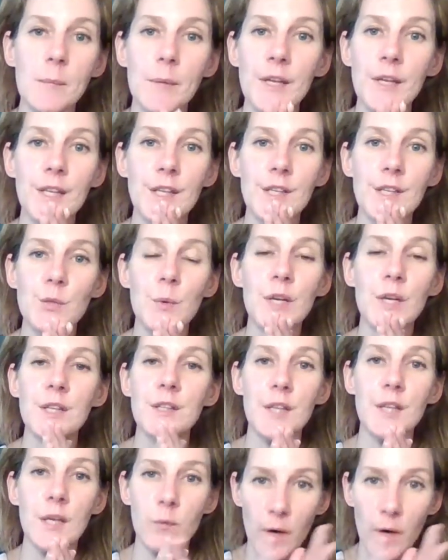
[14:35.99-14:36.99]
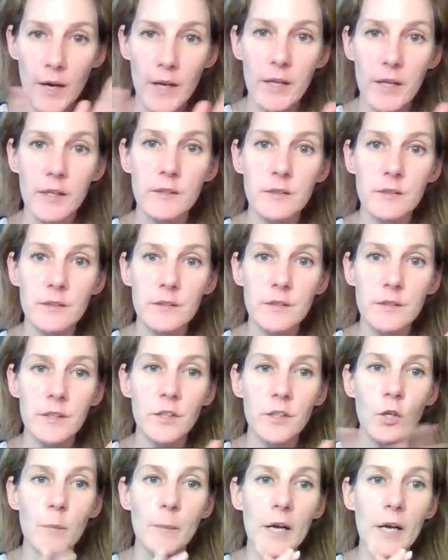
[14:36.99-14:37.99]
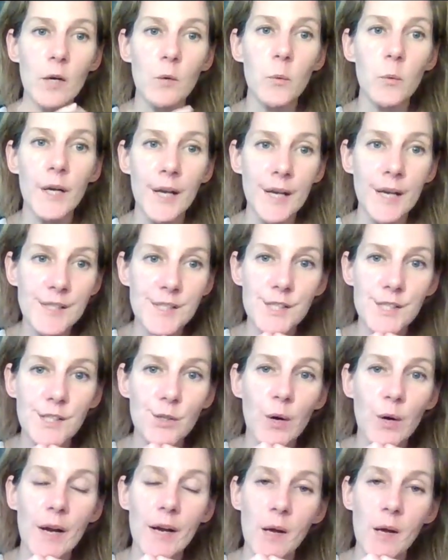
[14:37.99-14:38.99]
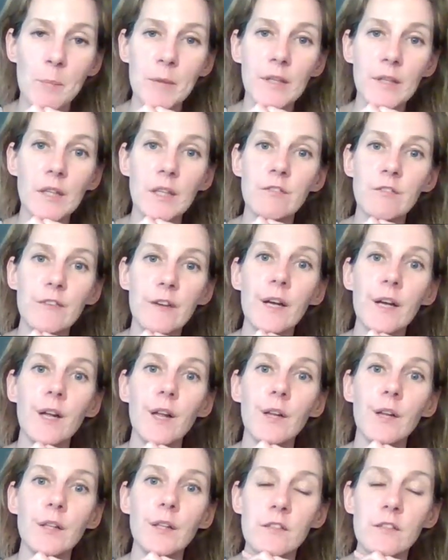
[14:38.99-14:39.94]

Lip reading: I can't do anything right. No matter what I do, I epically fail.